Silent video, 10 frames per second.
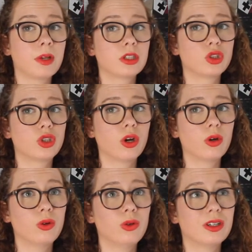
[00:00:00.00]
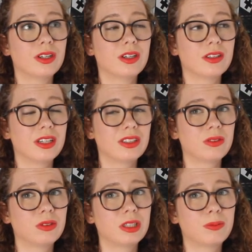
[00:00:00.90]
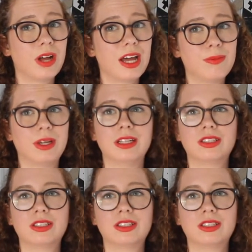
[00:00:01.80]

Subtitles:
so that doesn't really apply to me.